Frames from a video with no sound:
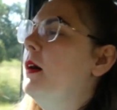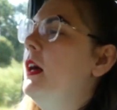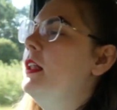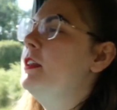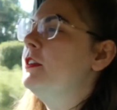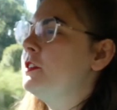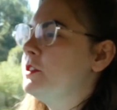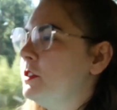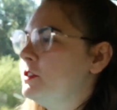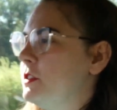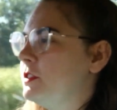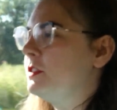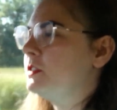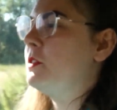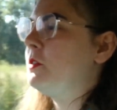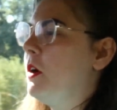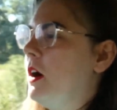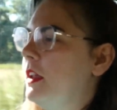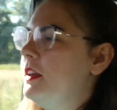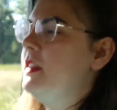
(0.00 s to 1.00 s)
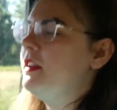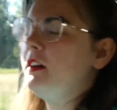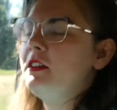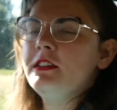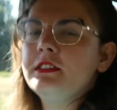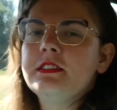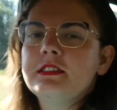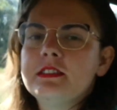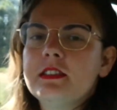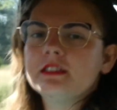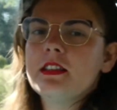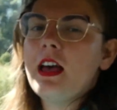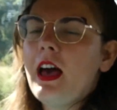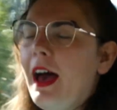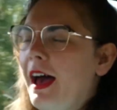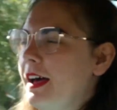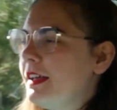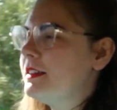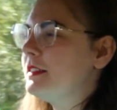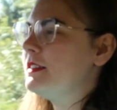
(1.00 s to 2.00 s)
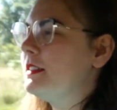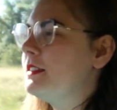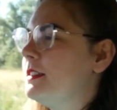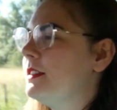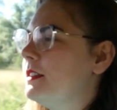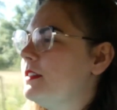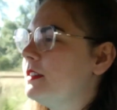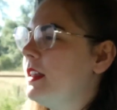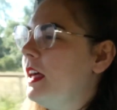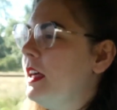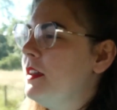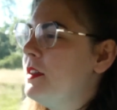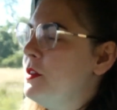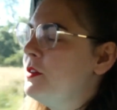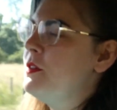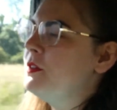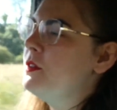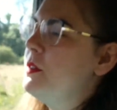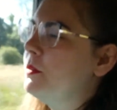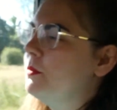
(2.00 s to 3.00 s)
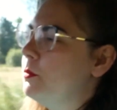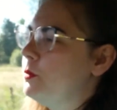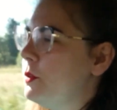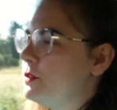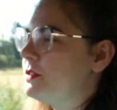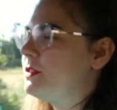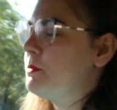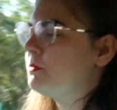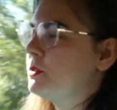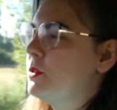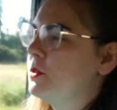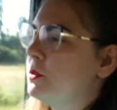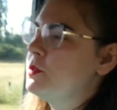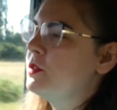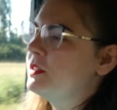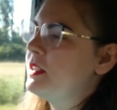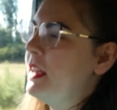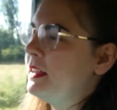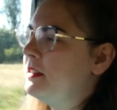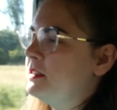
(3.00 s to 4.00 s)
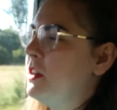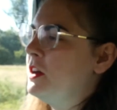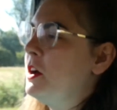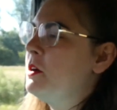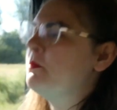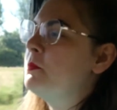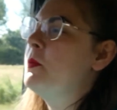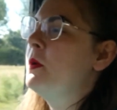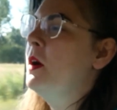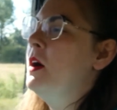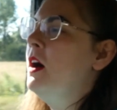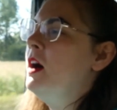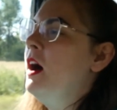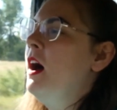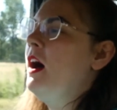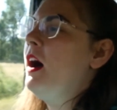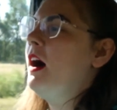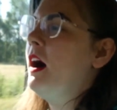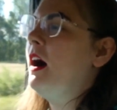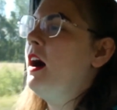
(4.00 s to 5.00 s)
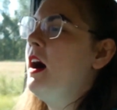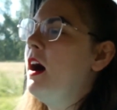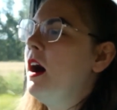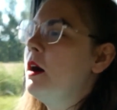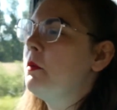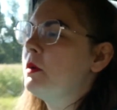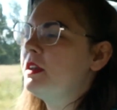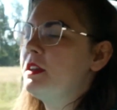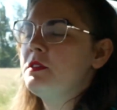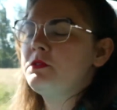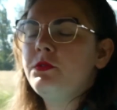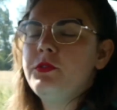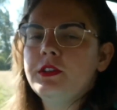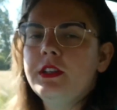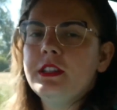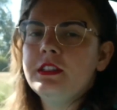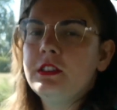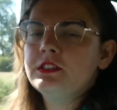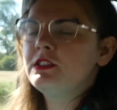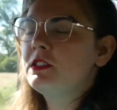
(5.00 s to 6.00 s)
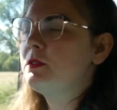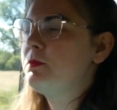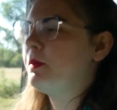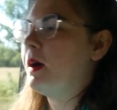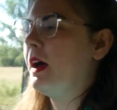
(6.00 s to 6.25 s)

It looked quite nice, and then once it was all set up, I went and finished